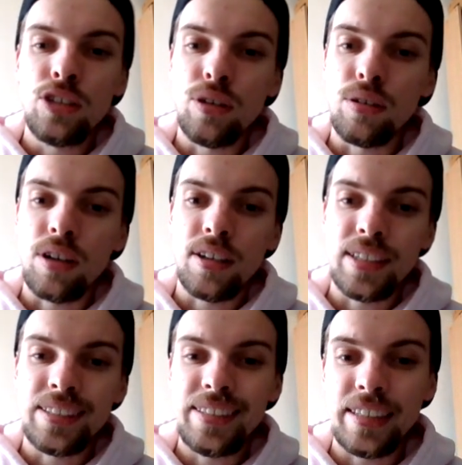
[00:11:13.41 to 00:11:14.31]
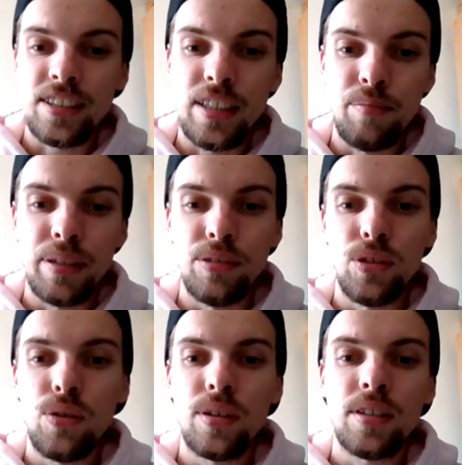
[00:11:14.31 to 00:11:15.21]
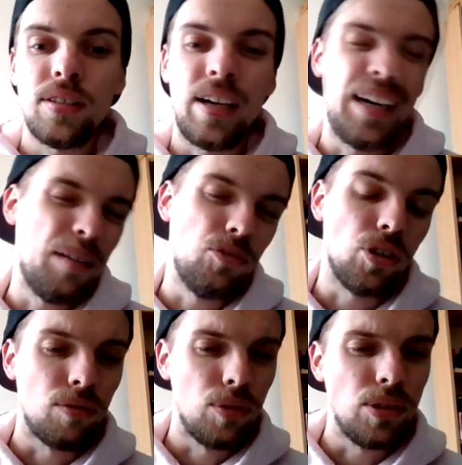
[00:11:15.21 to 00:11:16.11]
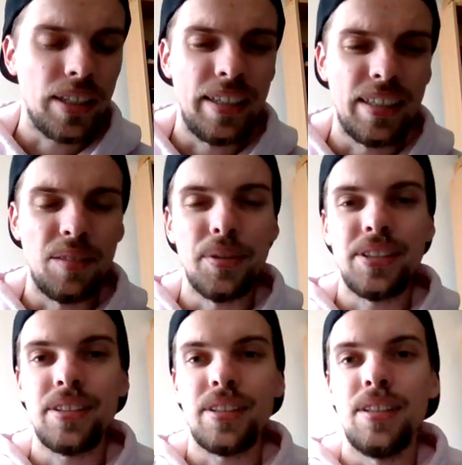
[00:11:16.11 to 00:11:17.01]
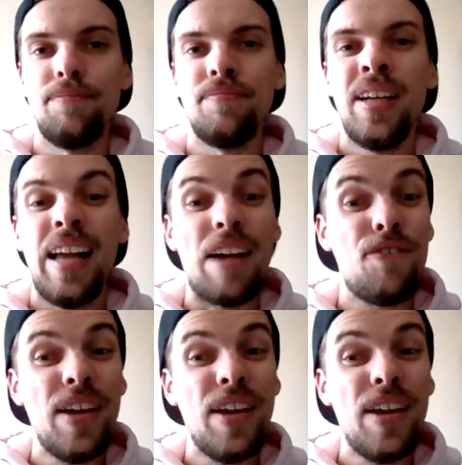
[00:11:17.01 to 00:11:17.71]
draw a card, and set the Imperial Order. I am drawing Rota here, but I